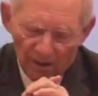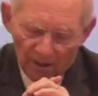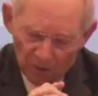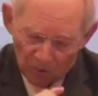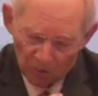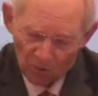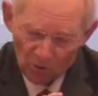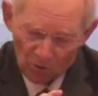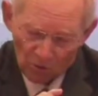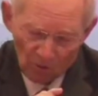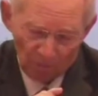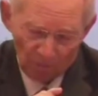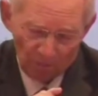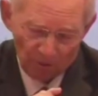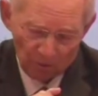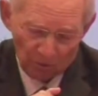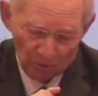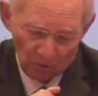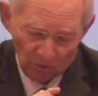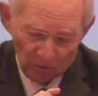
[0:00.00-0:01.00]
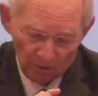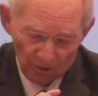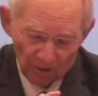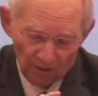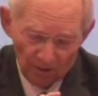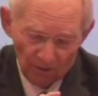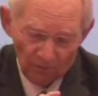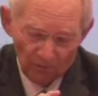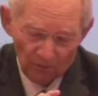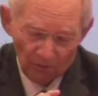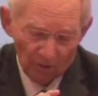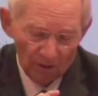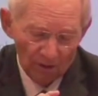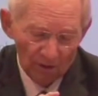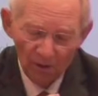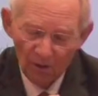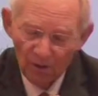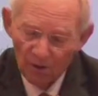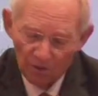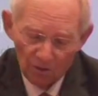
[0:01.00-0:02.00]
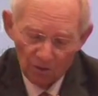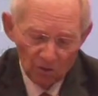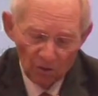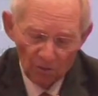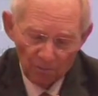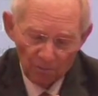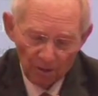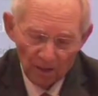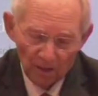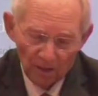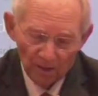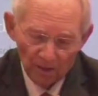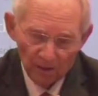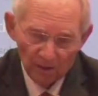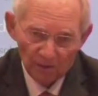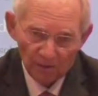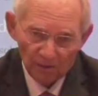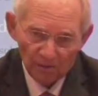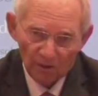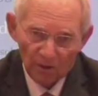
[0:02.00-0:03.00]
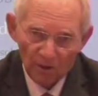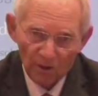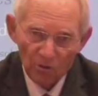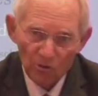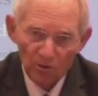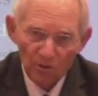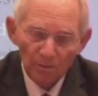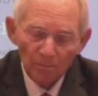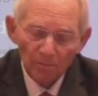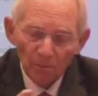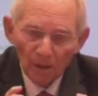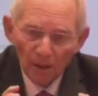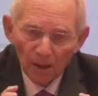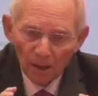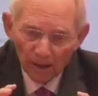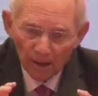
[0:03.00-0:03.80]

a huge opportunity for European integration,